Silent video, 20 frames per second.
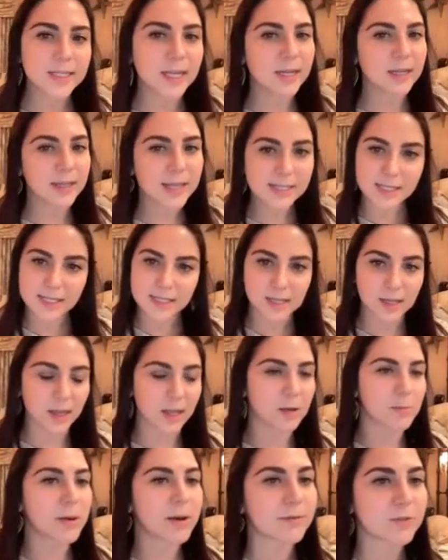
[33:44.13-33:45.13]
He's like, this is the
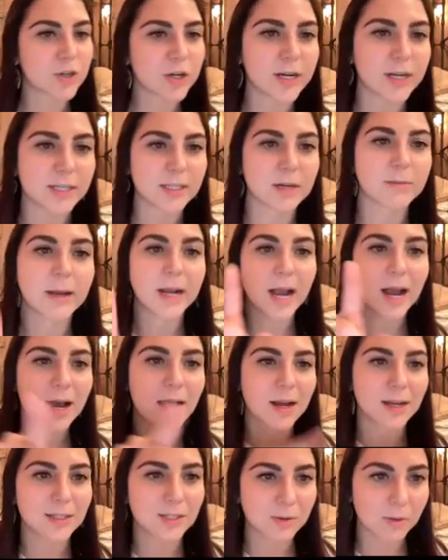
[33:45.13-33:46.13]
ligament of Treitz. And I'm
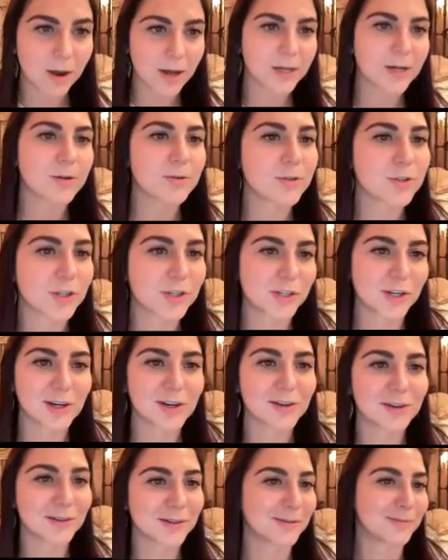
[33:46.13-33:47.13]
like,
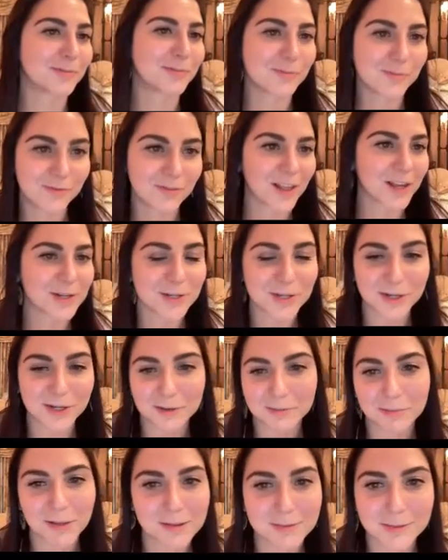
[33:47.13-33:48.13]
duodenojejunal
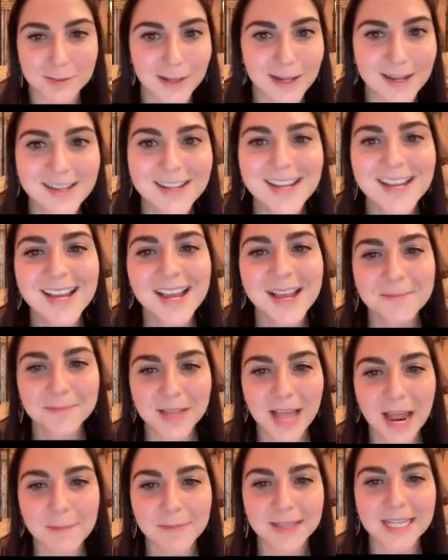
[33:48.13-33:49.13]
flexure, blah, blah, blah.
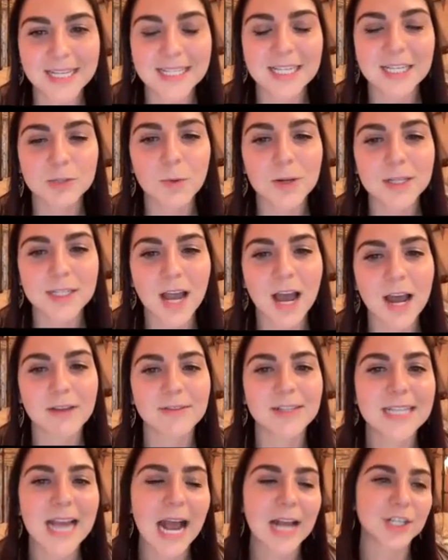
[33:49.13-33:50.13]
Okay, but this is what's kind
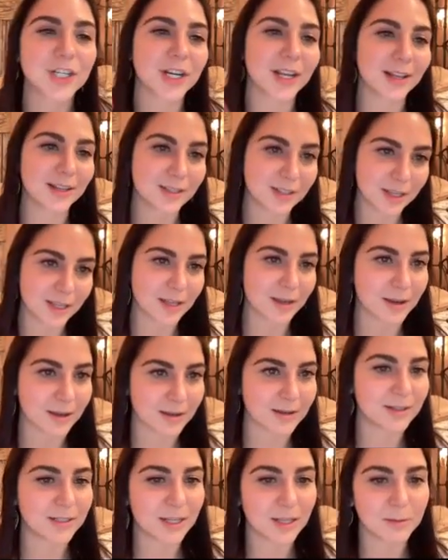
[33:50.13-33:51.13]
of attaching it to
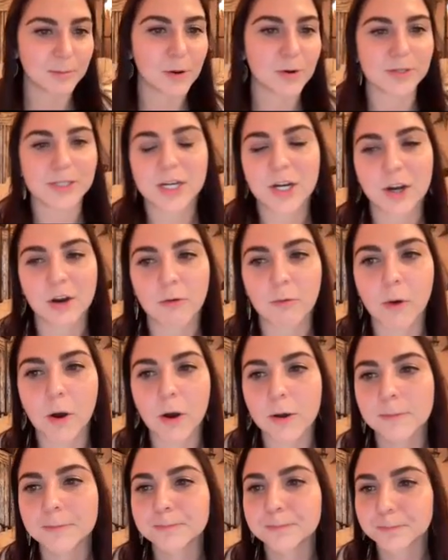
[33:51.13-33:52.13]
the posterior
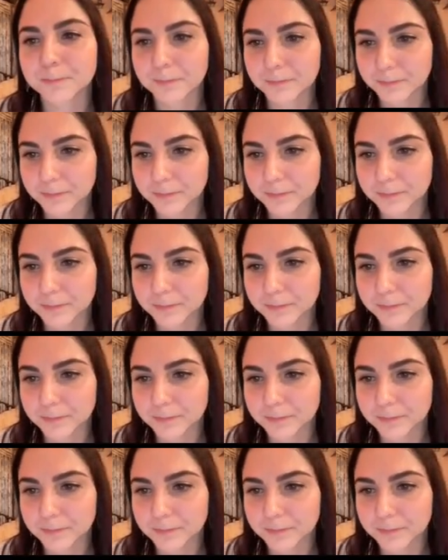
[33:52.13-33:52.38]
wall.